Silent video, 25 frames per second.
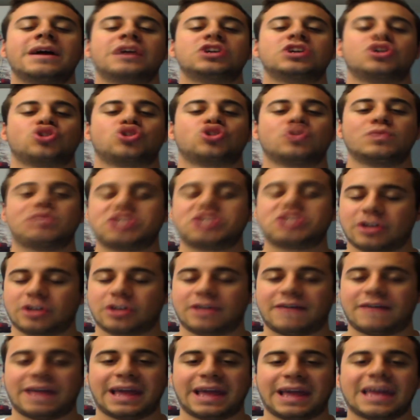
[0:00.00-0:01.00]
So we saw
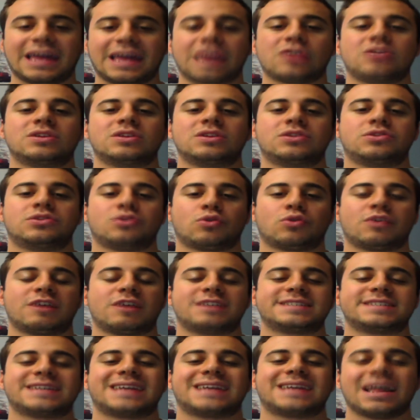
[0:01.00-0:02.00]
Van Ginkel and
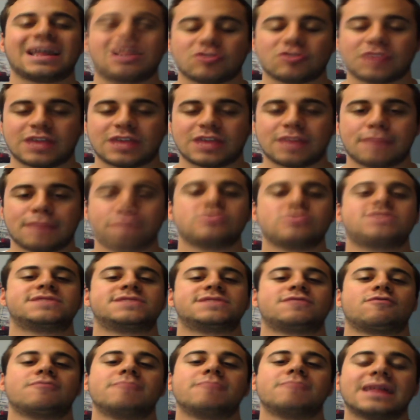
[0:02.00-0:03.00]
Torres gain their debuts
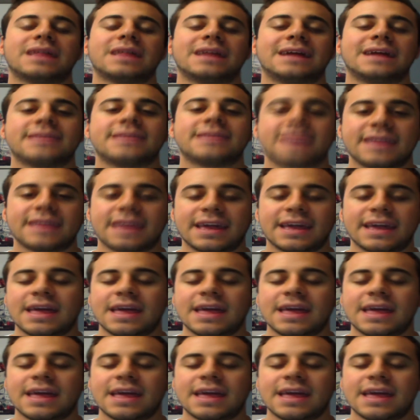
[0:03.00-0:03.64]
for Milan today